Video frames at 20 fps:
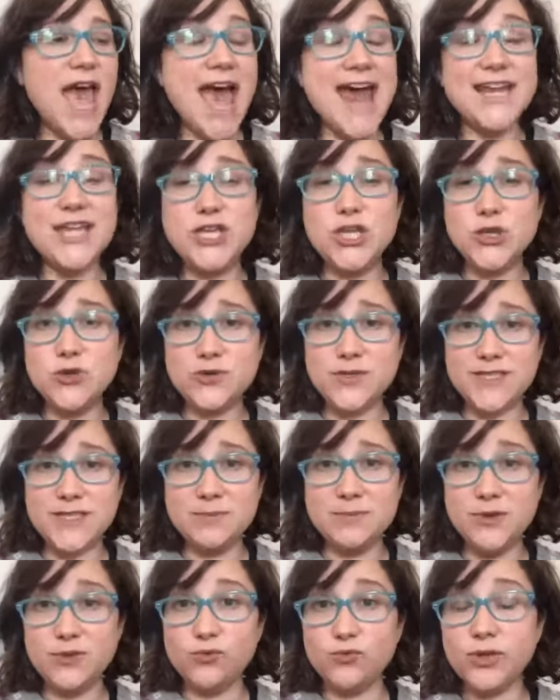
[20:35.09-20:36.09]
And it used
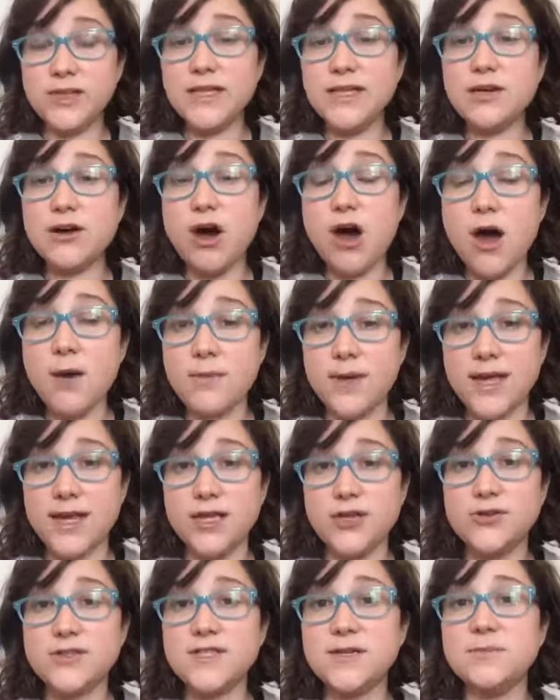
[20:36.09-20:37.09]
to be really
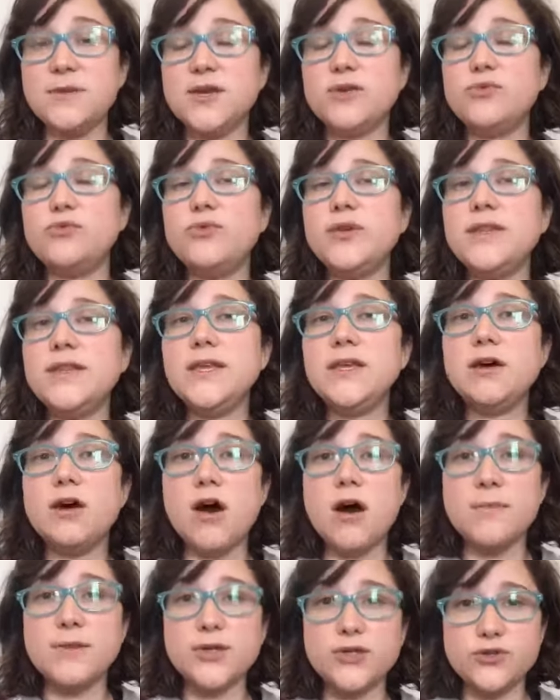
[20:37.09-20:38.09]
common. It used to be a really
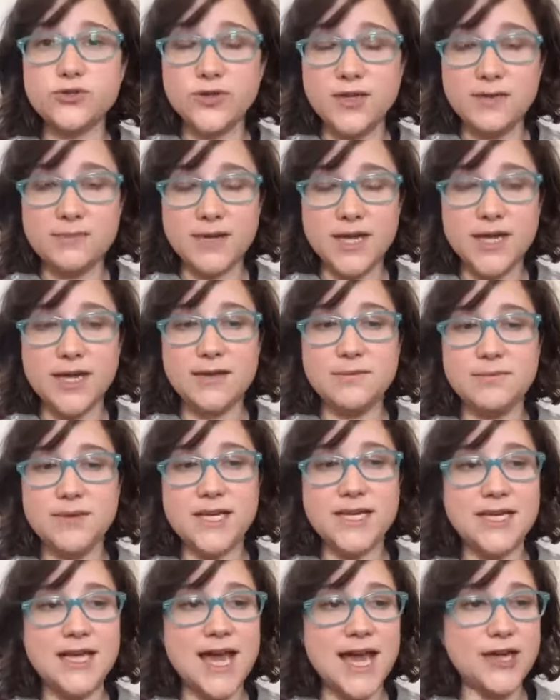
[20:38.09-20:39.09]
common treatment in
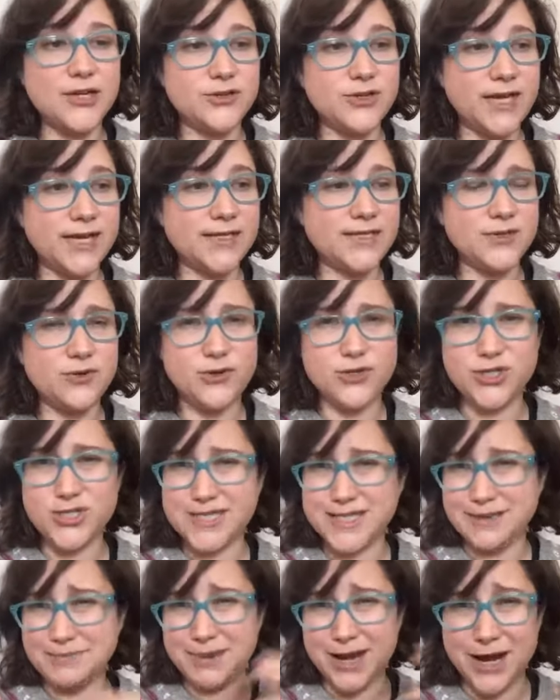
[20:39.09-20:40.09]
pediatrics, or
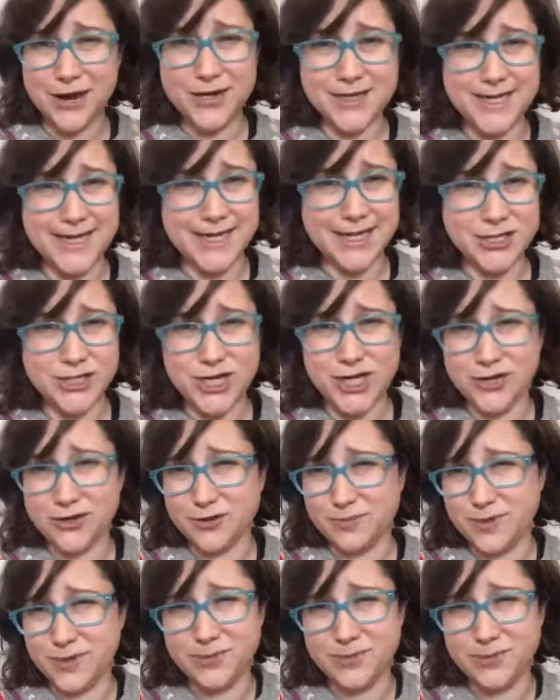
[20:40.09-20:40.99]
just in parenting in general.